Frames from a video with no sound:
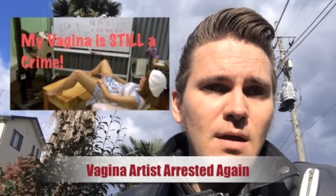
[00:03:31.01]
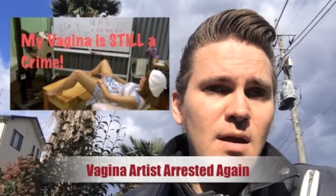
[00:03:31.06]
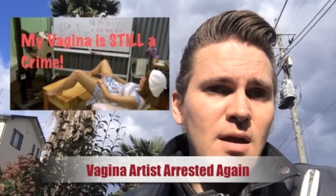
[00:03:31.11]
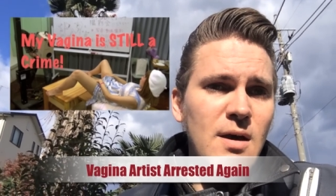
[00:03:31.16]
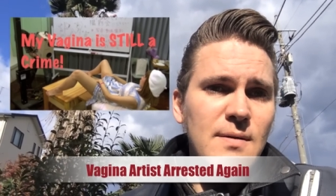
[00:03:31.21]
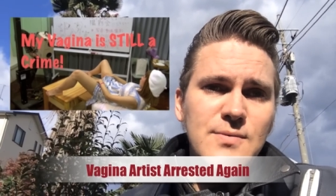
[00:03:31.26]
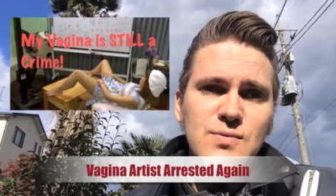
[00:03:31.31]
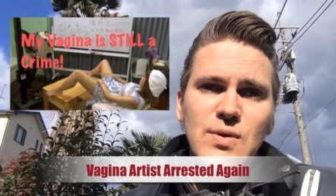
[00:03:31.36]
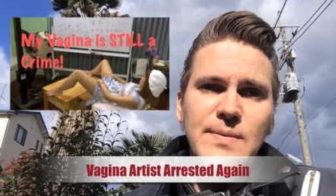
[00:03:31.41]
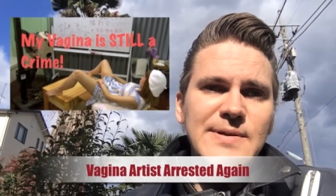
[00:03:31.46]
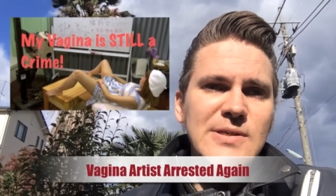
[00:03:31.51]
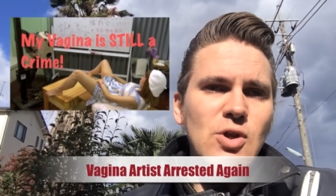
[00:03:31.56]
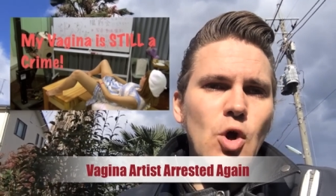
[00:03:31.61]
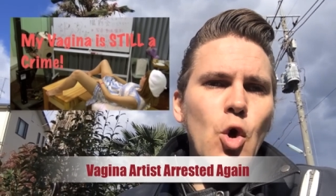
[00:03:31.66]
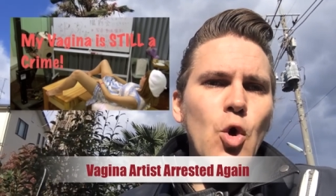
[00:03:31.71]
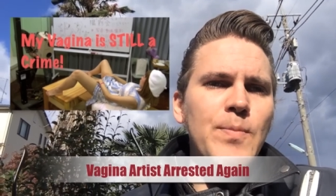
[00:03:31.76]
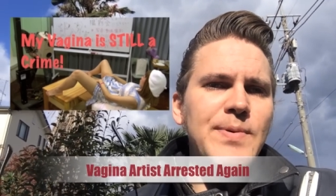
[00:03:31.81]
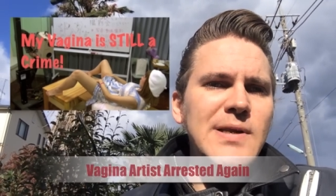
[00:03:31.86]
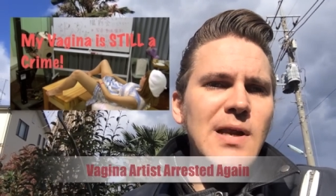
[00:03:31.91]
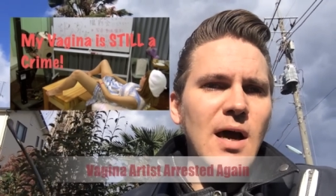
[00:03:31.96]
It helps women to
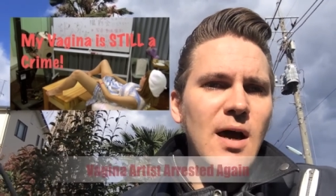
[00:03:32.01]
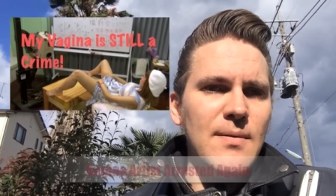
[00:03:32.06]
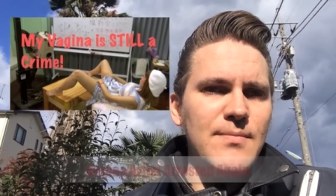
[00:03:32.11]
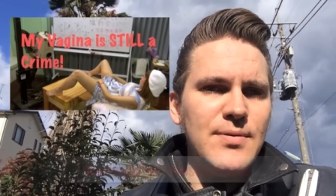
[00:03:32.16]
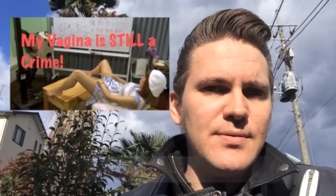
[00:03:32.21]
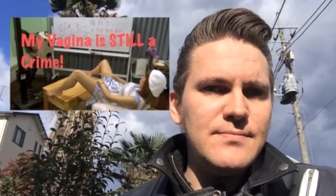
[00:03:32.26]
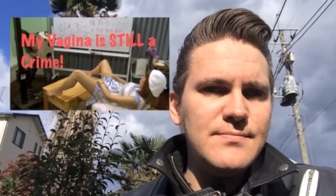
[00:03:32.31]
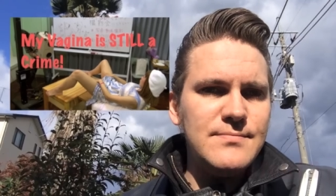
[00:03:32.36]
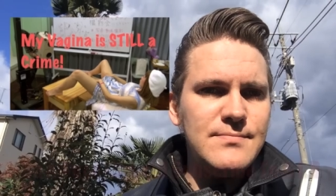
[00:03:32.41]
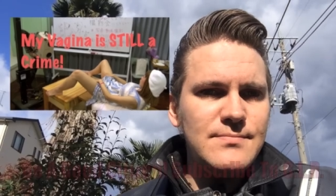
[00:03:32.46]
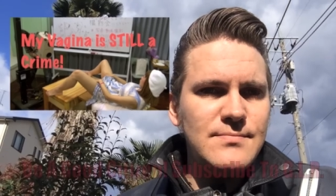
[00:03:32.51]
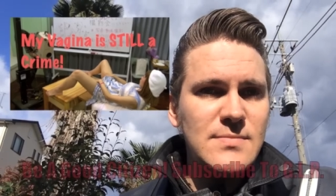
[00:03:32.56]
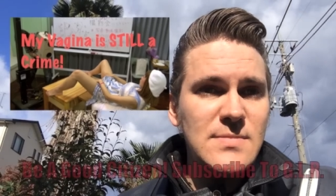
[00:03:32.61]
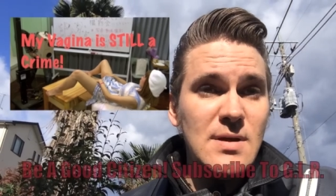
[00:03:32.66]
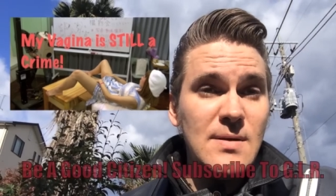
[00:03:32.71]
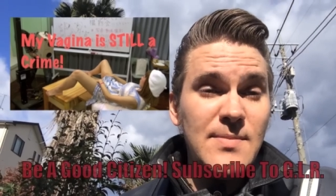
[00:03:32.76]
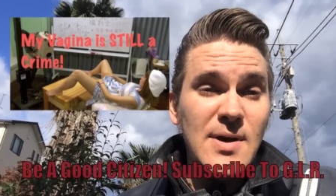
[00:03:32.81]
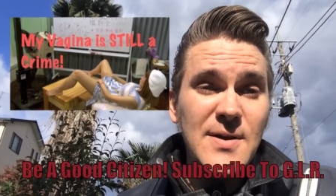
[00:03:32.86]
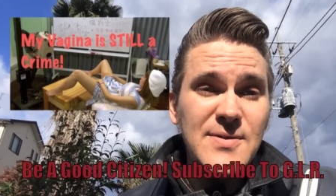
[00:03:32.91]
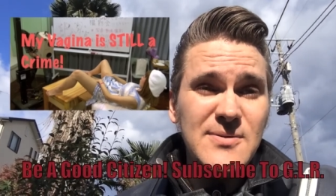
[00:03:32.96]
open up
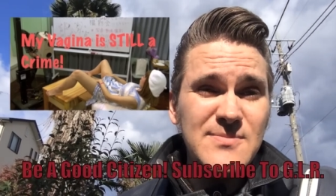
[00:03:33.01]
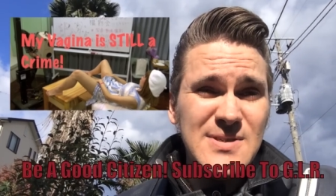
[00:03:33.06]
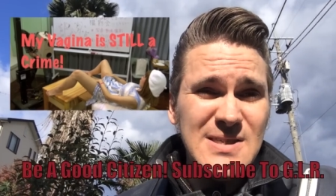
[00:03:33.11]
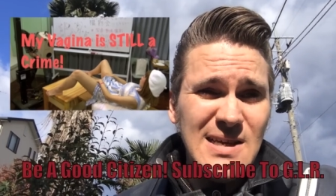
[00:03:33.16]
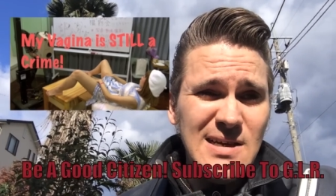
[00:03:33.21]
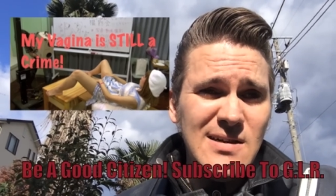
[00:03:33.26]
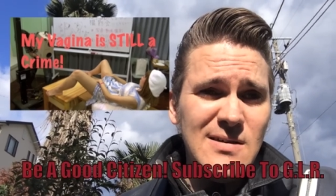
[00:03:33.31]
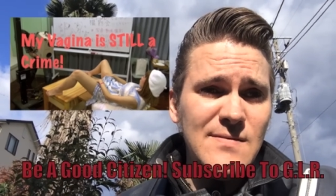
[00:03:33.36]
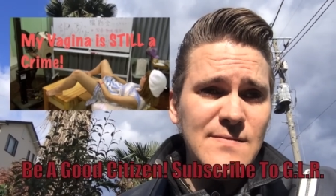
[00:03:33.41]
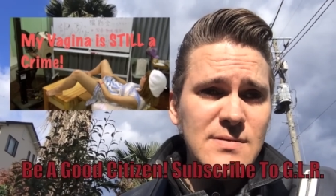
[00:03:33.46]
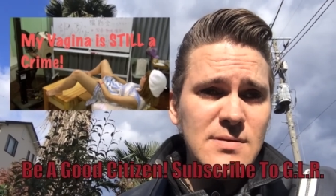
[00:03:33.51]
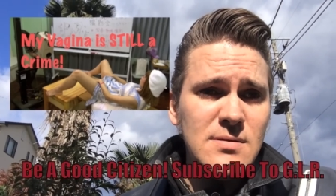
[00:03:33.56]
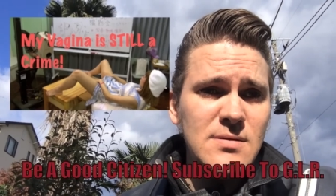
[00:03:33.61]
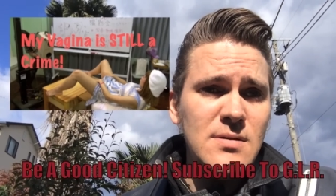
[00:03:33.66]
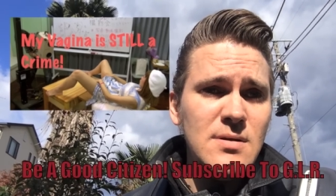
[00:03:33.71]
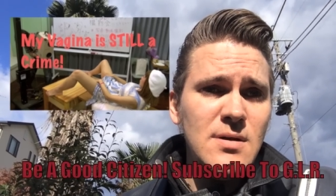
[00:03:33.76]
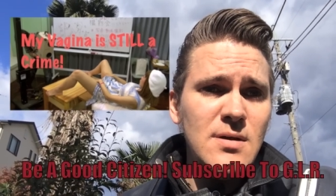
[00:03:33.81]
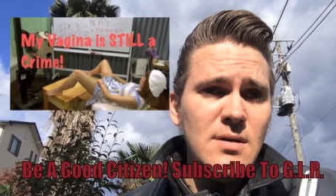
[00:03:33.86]
about themselves.